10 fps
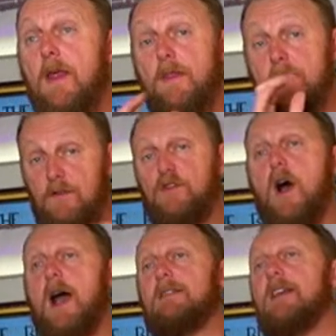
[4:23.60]
this
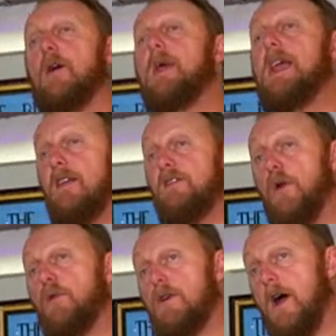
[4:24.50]
cocktail,
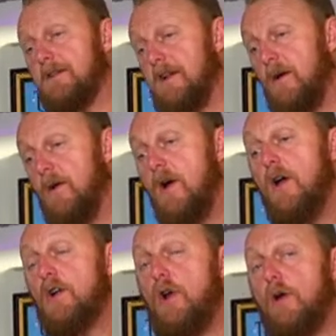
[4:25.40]
his own cocktail,
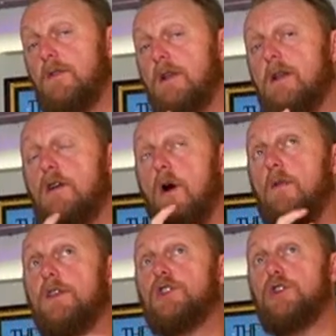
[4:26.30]

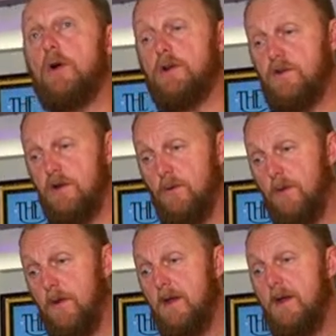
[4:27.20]
called the Shark
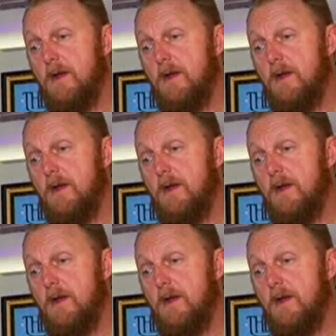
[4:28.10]
Tooth.